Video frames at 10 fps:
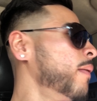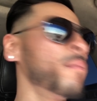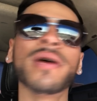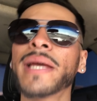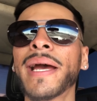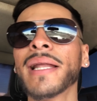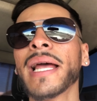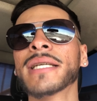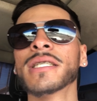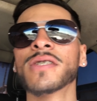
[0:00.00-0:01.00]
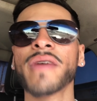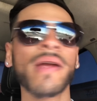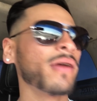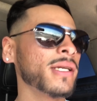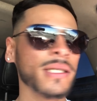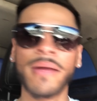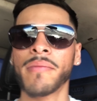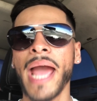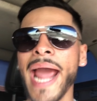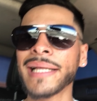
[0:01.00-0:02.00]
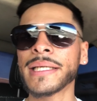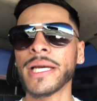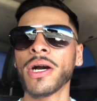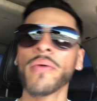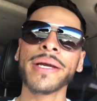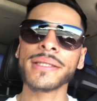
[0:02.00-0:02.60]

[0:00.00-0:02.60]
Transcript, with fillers: but yeah, Alexia's favorite is them ATL wings.